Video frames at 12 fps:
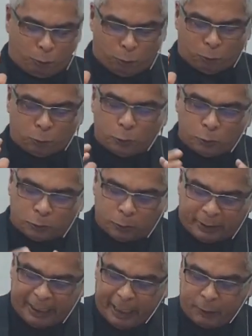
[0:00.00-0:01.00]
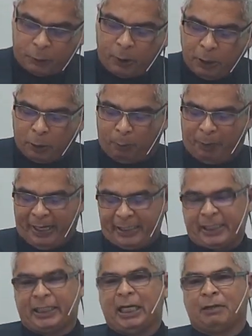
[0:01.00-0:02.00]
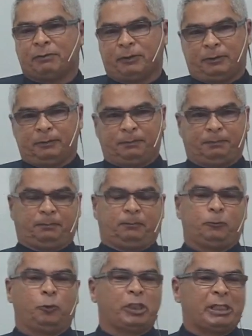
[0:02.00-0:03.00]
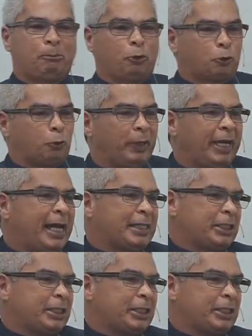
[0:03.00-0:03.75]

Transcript: And the parable of the, the, believer, the believer